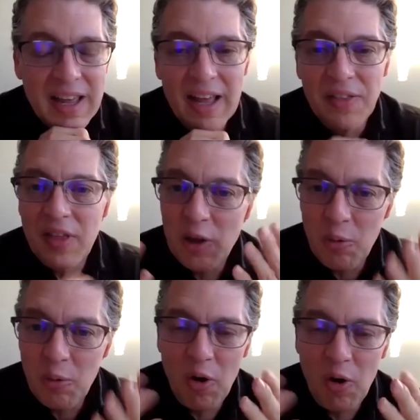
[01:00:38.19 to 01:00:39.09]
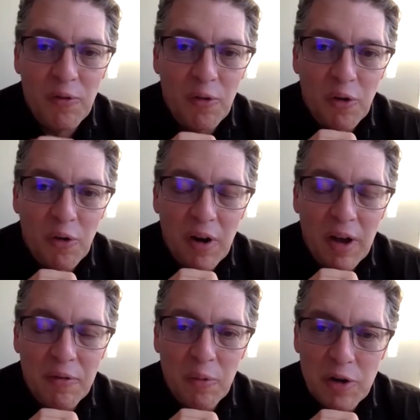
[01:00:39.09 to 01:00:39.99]
and thank you all for
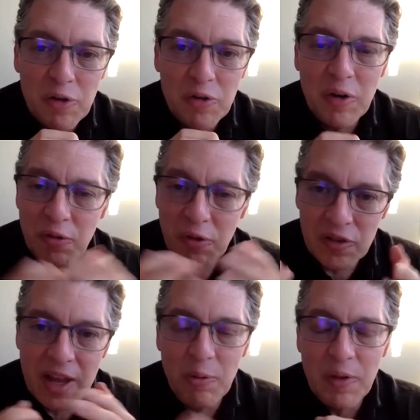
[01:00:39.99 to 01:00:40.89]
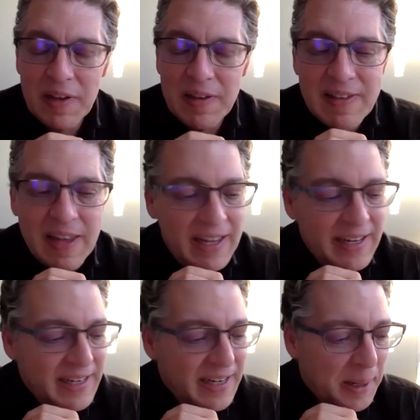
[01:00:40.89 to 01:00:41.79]
uh, for registering, for staying with us,
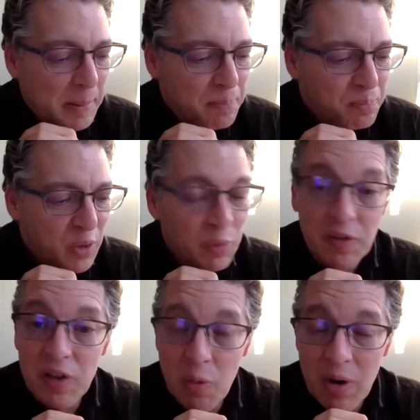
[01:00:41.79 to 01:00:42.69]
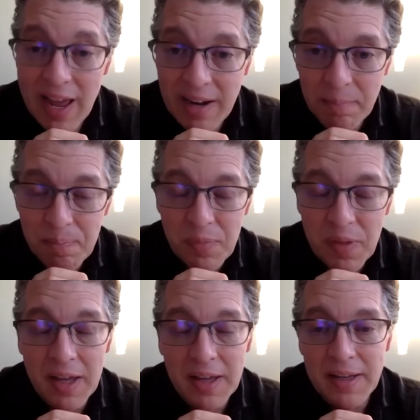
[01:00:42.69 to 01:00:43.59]
and um, we'll see you again
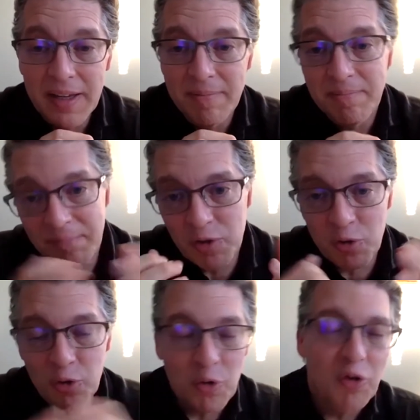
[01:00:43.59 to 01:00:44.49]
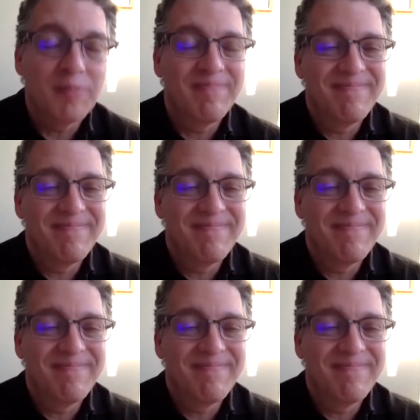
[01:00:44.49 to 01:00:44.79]
in short order.